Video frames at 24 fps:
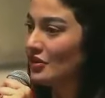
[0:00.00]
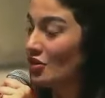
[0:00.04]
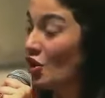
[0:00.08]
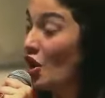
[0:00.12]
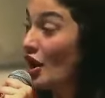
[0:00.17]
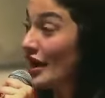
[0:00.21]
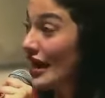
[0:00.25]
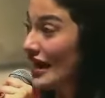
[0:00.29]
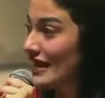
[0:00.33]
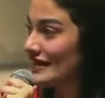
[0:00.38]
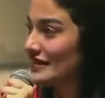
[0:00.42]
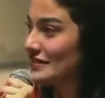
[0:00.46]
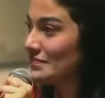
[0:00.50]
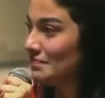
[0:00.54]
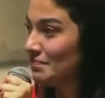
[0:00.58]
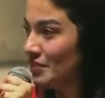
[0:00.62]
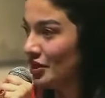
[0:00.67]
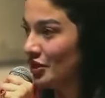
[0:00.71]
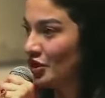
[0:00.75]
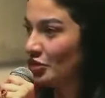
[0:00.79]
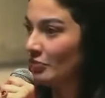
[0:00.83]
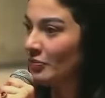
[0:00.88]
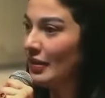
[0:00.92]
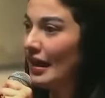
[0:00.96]
God has a
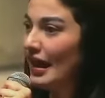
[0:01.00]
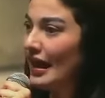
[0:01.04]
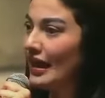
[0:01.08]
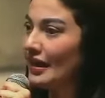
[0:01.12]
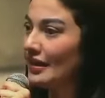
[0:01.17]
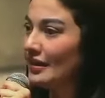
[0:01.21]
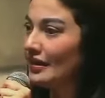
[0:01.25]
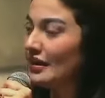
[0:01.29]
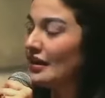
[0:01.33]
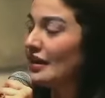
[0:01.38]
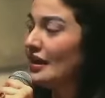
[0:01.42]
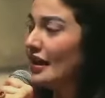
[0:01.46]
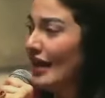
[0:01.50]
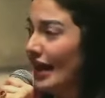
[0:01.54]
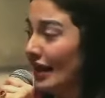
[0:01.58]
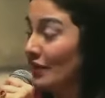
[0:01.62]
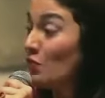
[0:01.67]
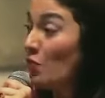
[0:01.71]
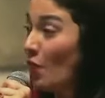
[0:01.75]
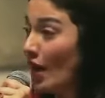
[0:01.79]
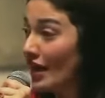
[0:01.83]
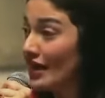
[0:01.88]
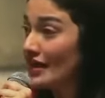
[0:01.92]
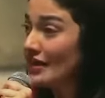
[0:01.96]
bigger plan.
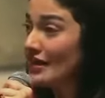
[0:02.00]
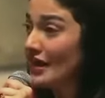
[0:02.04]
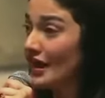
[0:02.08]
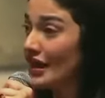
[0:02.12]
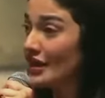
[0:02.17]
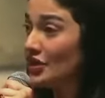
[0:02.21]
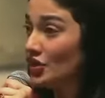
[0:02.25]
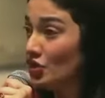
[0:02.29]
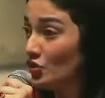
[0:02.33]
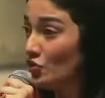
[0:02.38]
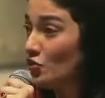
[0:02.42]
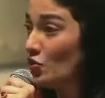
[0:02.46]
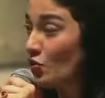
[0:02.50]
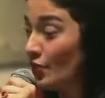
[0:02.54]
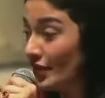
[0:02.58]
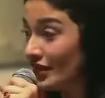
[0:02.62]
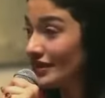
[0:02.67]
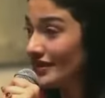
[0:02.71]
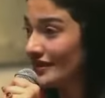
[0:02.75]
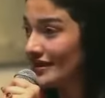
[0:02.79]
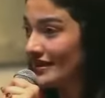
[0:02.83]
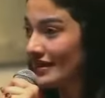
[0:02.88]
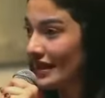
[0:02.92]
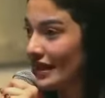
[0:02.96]
And one day you
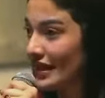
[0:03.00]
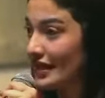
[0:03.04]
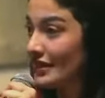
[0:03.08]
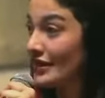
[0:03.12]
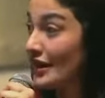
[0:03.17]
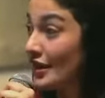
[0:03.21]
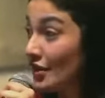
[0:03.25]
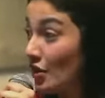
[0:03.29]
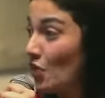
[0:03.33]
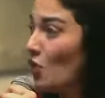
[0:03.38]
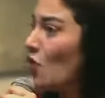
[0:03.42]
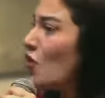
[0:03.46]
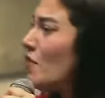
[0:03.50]
will say that,